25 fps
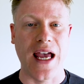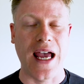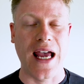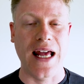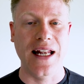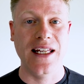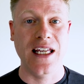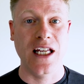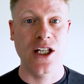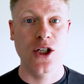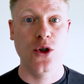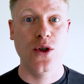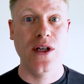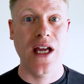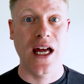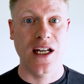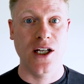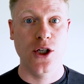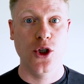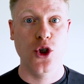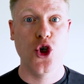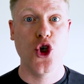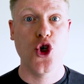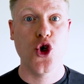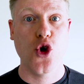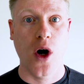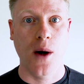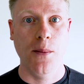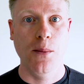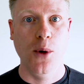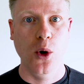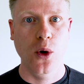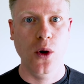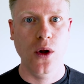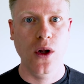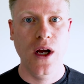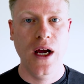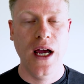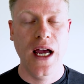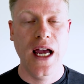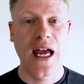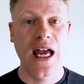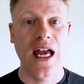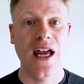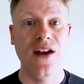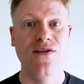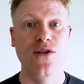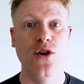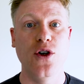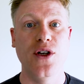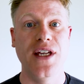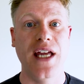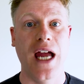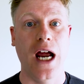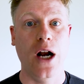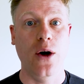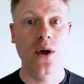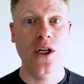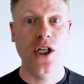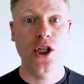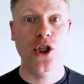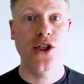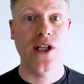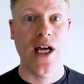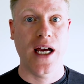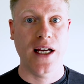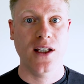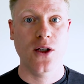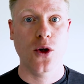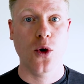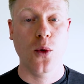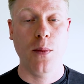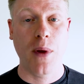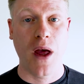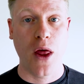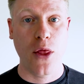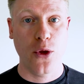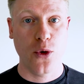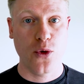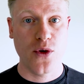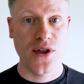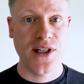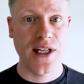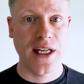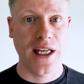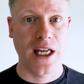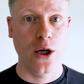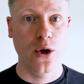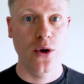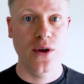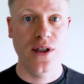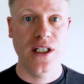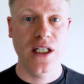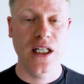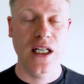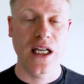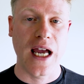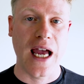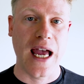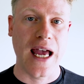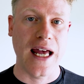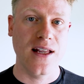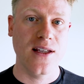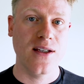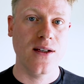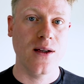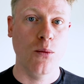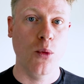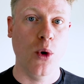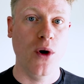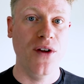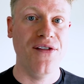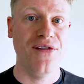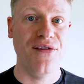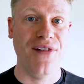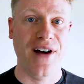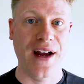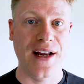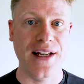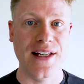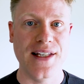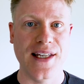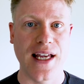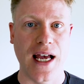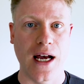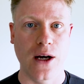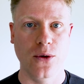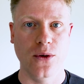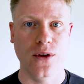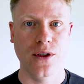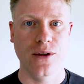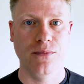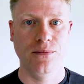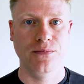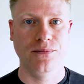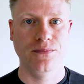and can you get into trouble if you carry your tactical pen through security and someone finds out?